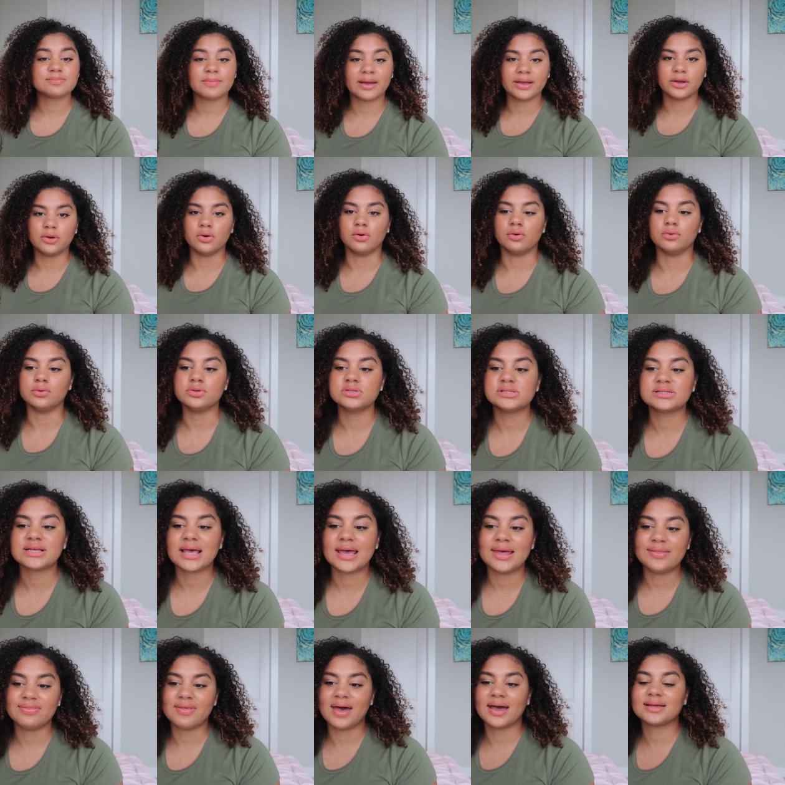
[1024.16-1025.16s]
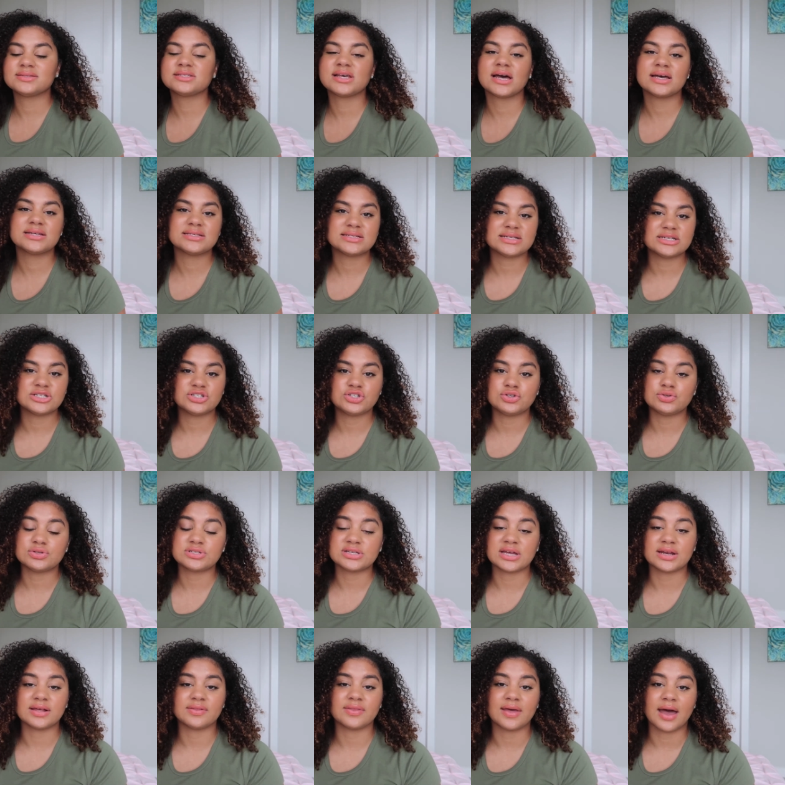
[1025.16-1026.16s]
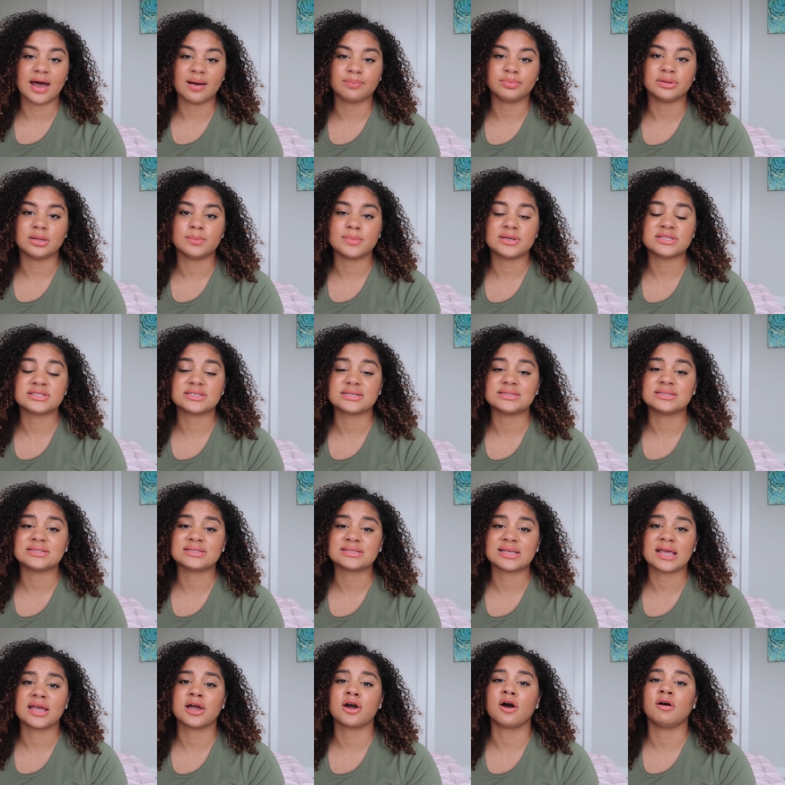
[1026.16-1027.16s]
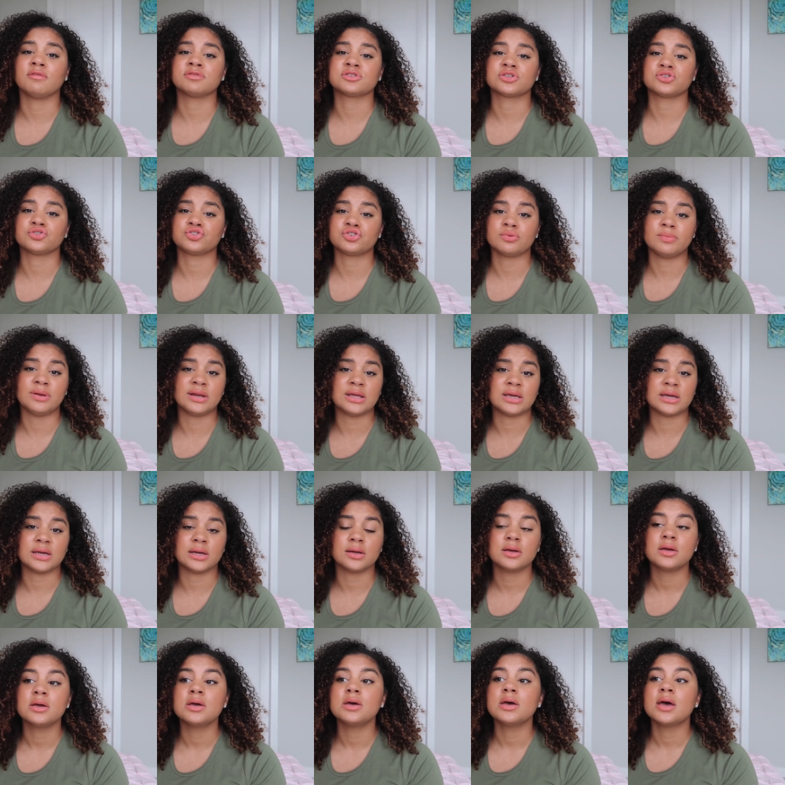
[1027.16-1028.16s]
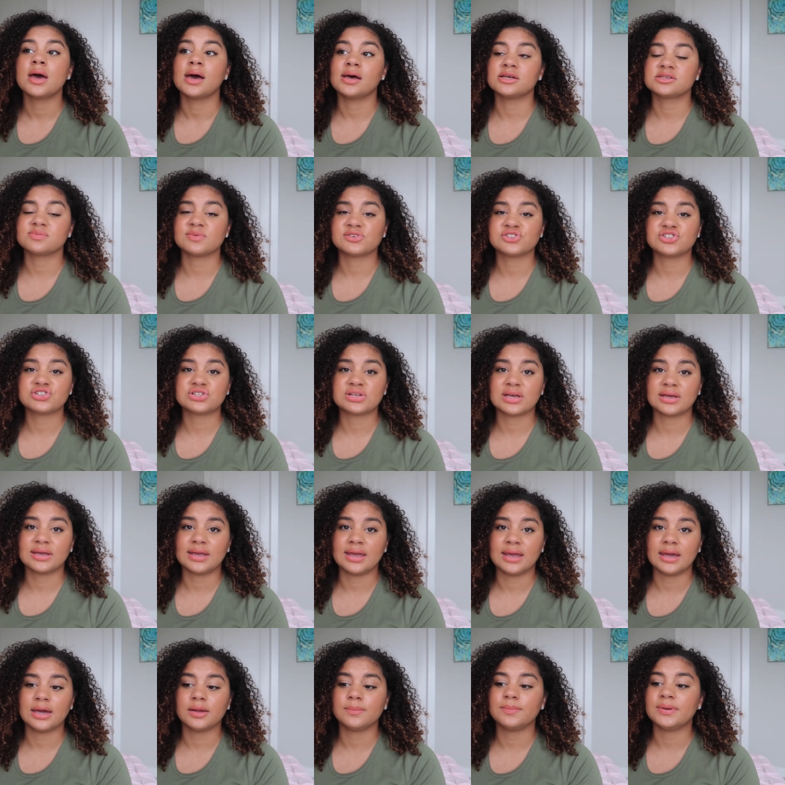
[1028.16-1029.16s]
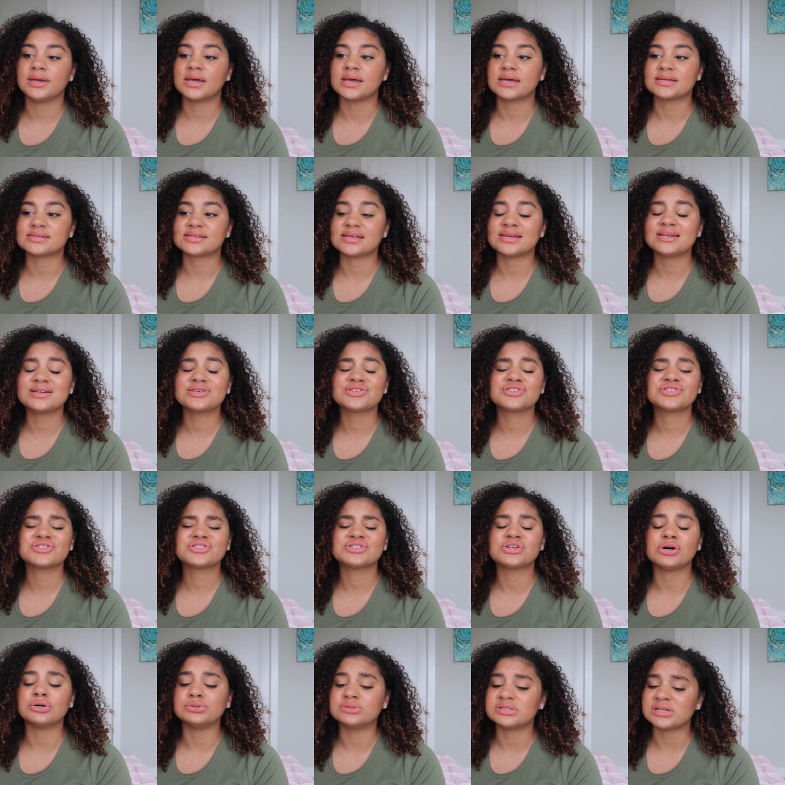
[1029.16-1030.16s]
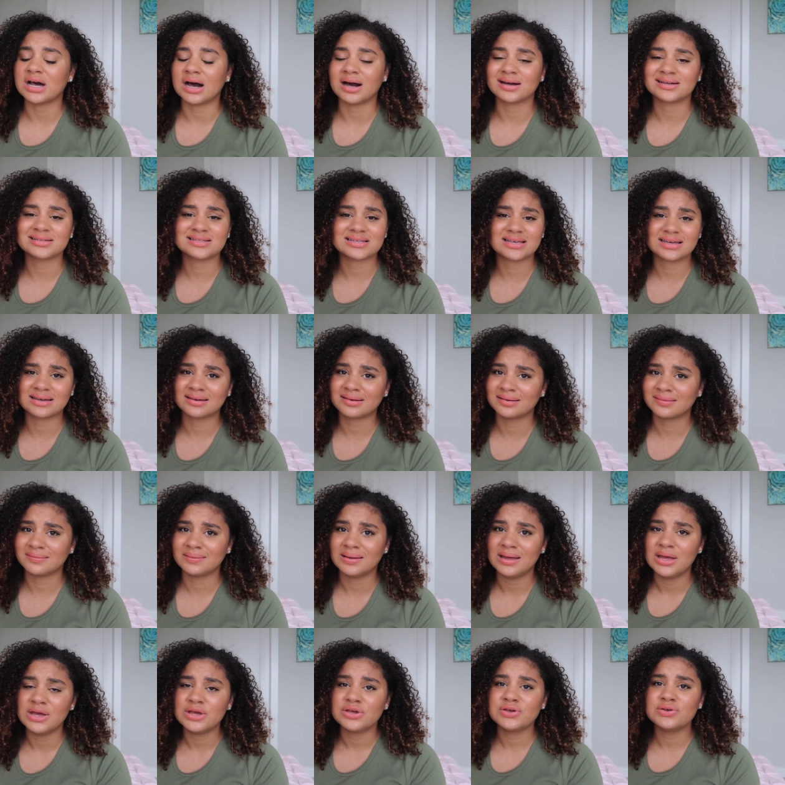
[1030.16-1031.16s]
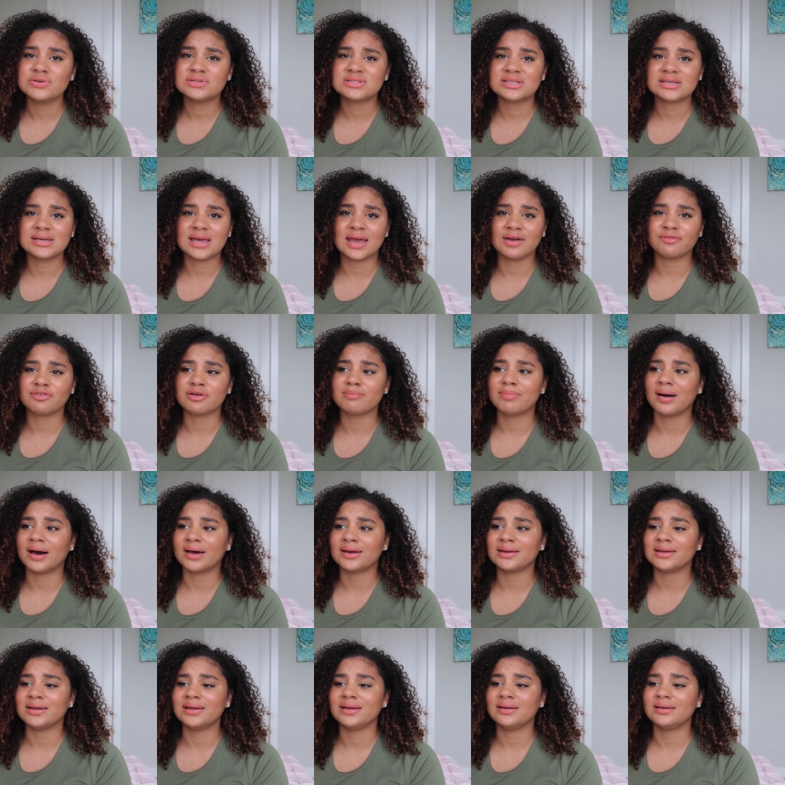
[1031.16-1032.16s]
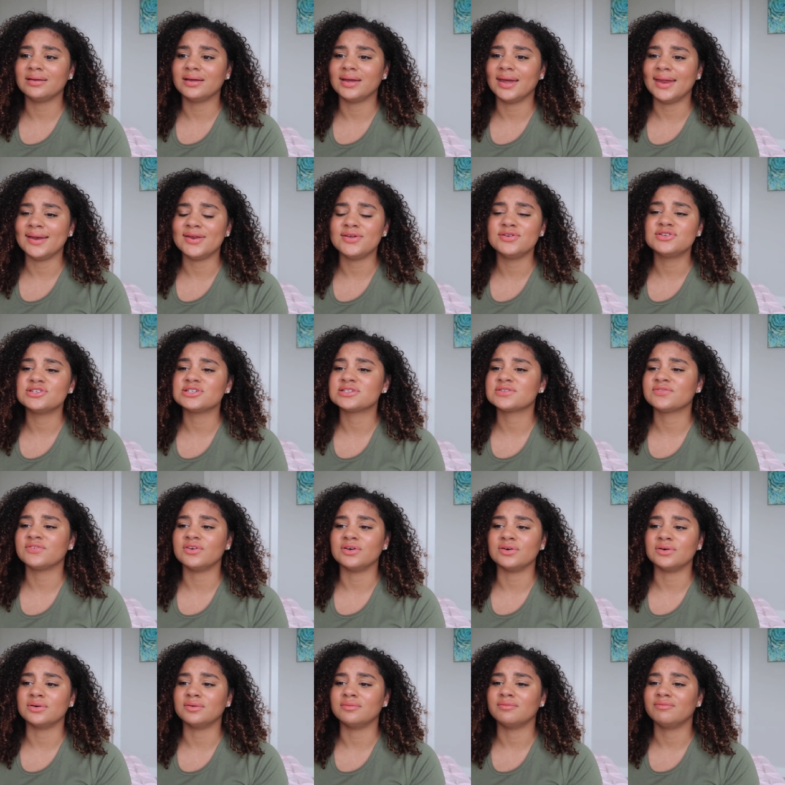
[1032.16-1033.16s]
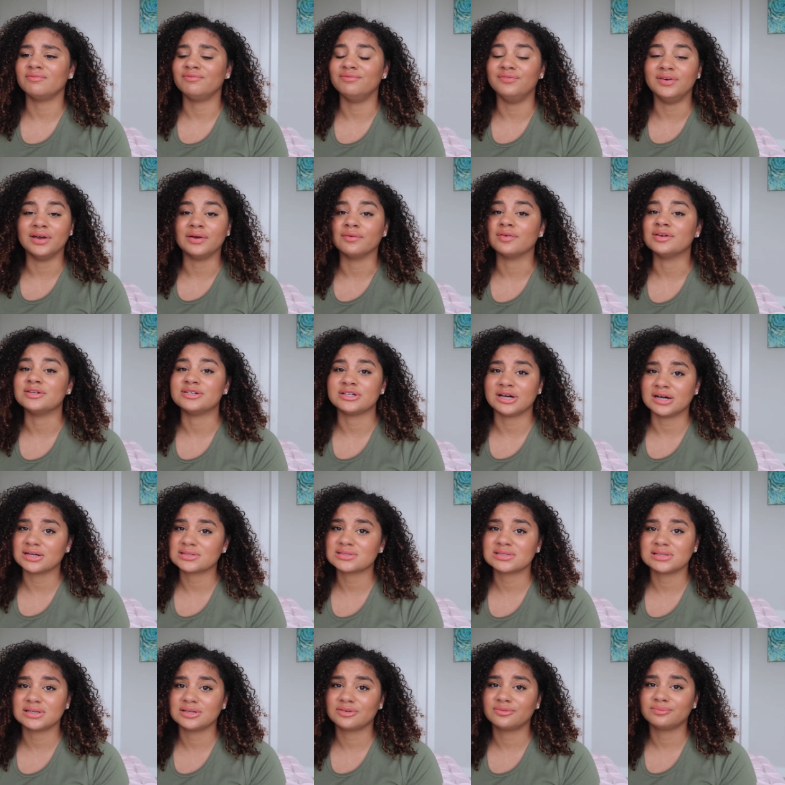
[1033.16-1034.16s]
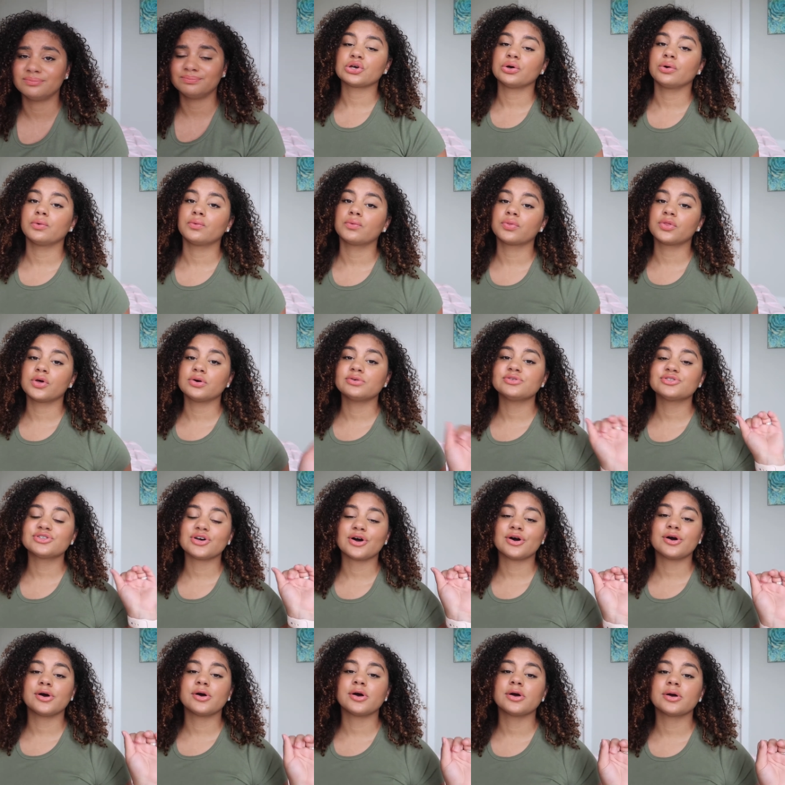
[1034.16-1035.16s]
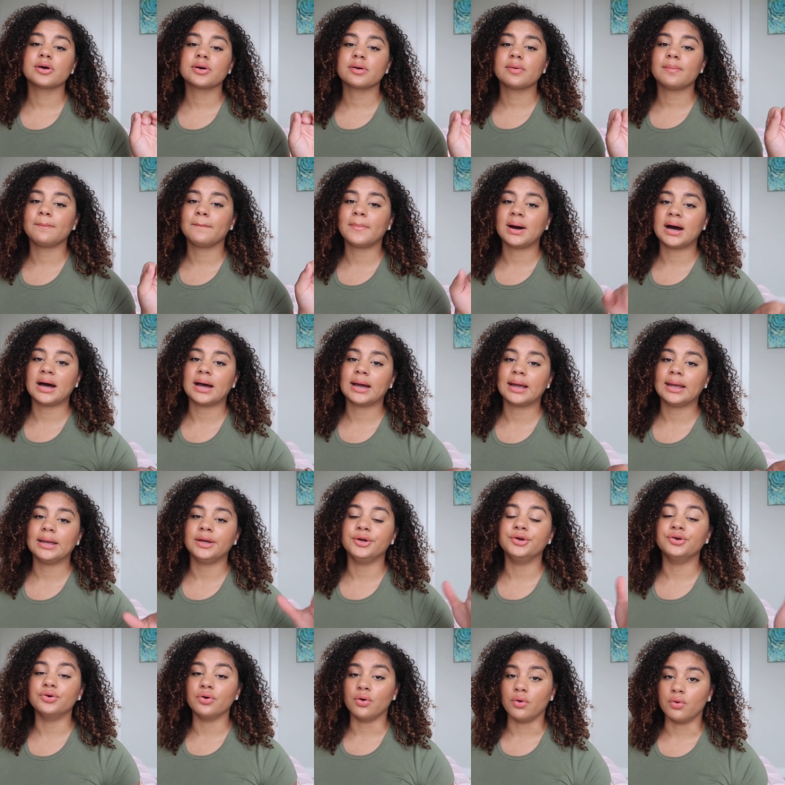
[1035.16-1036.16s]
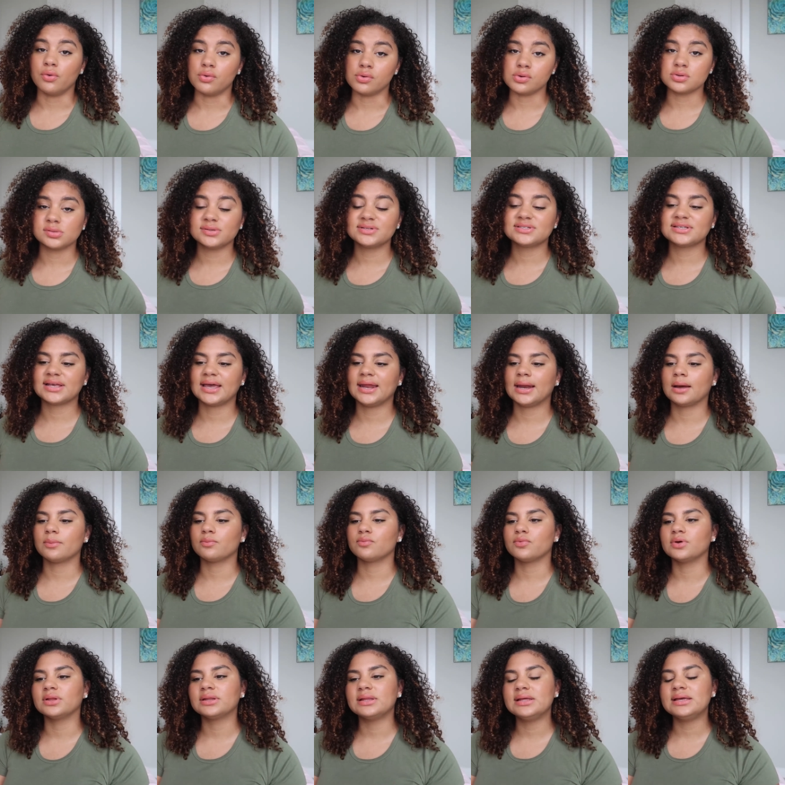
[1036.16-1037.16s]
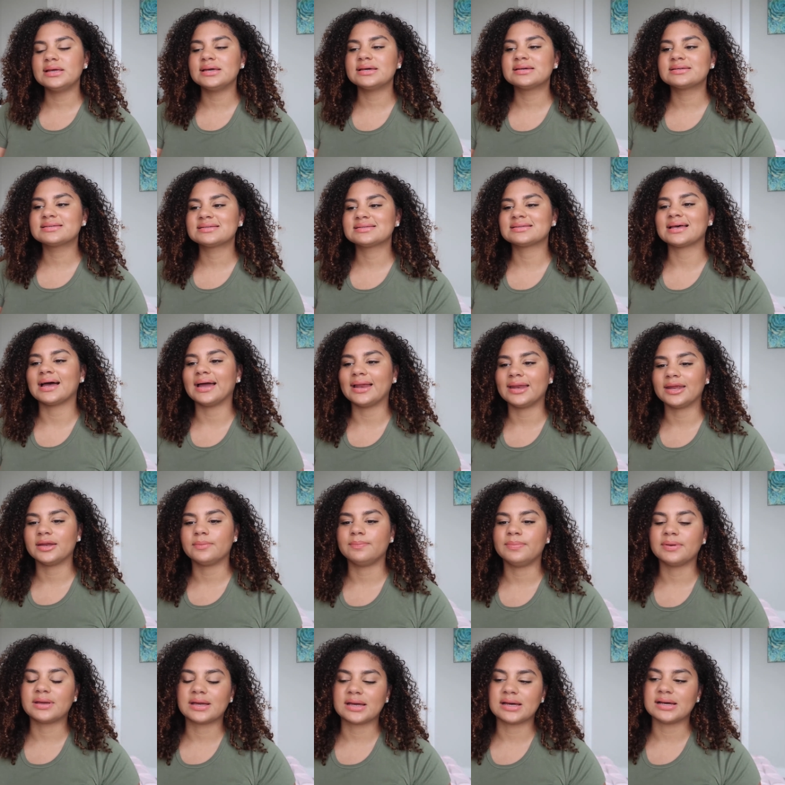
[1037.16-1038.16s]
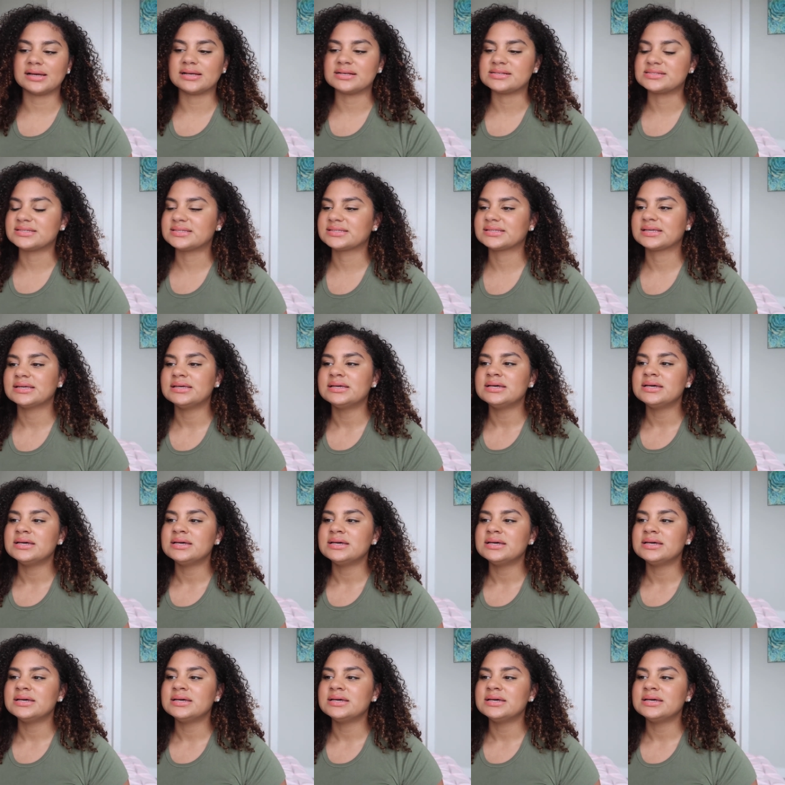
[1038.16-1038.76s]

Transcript: my goals and that ties into setting the app limits and staying off social media as much as I can because it is so toxic you see everybody and you just feel very toxic. So those are my goals and I'm really excited because